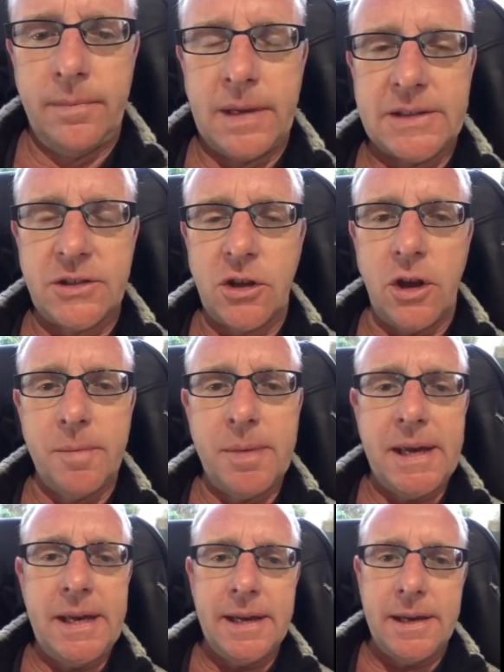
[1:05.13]
It's got to
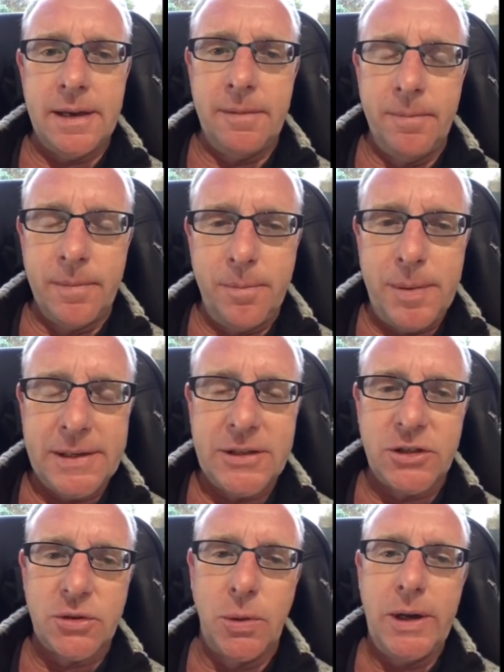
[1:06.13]
be
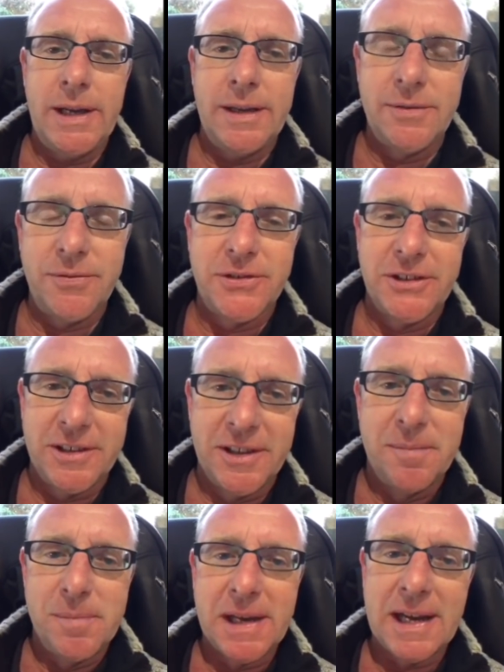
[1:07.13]
bittersweet for
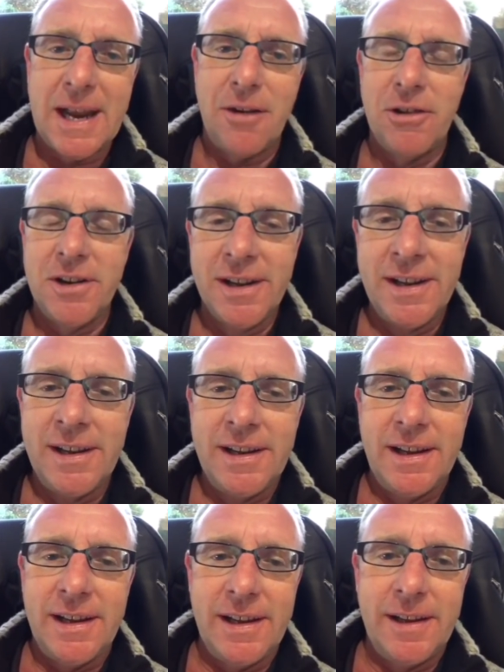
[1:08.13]
Mclaren.
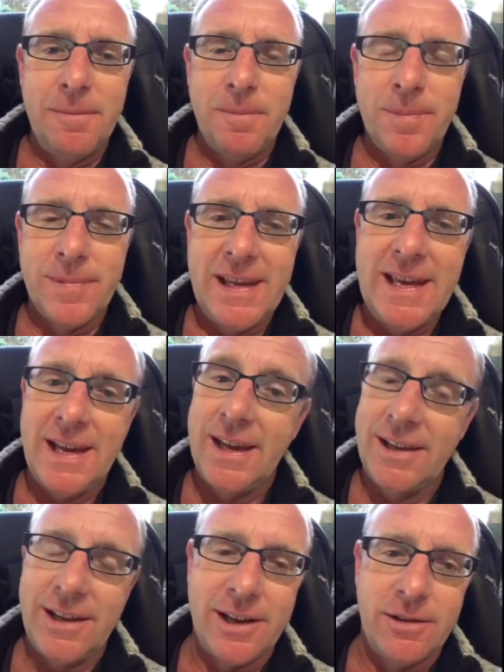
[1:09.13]

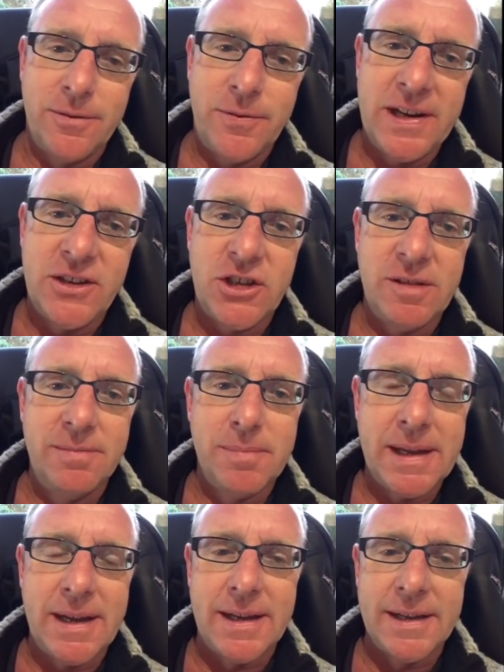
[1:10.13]
You know, finishing
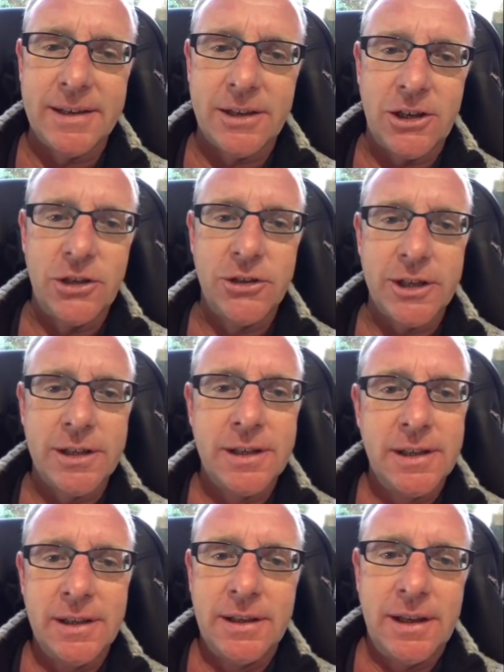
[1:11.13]
behind a Honda,
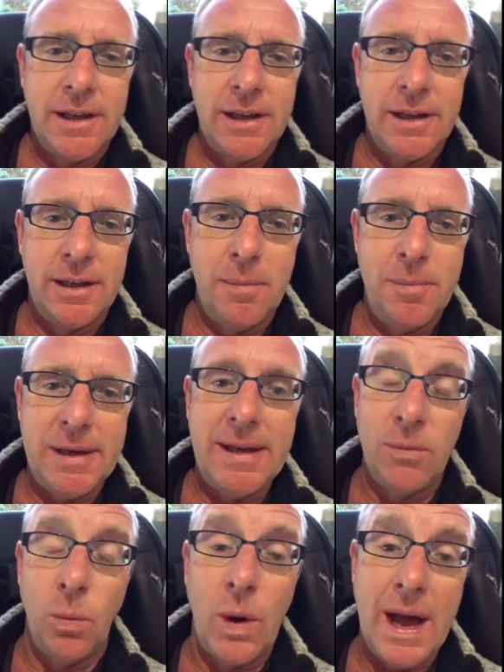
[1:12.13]

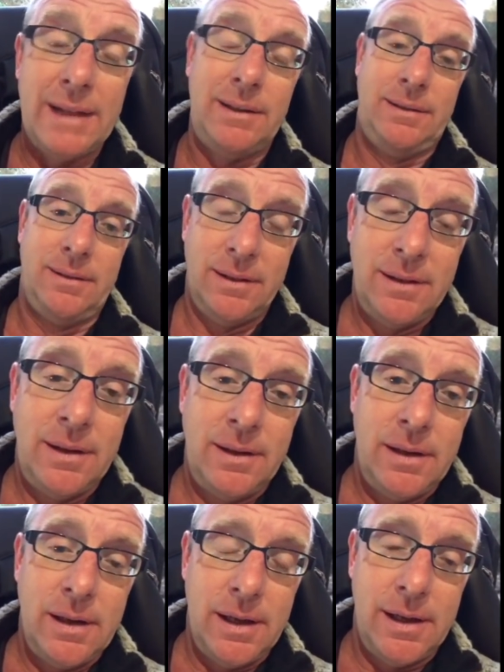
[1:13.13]
beaten well
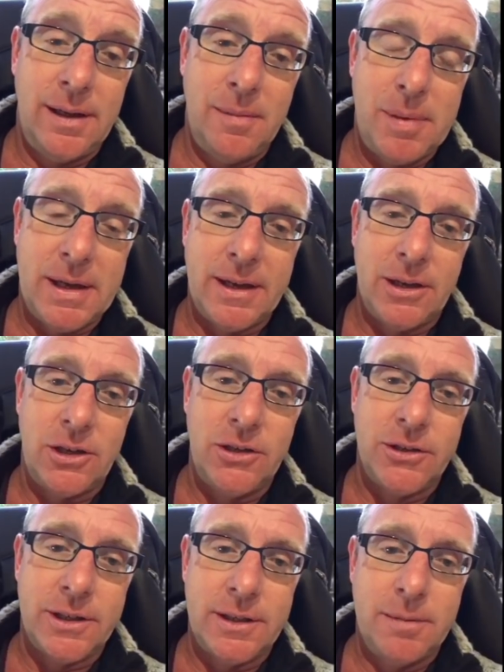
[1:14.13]
by a
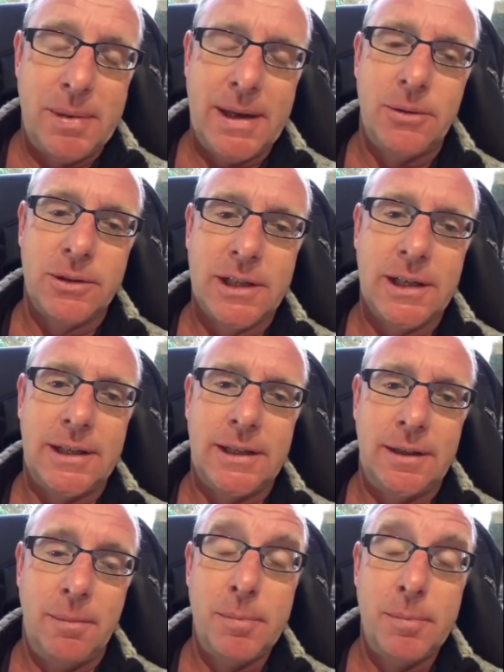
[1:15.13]
Honda-powered car.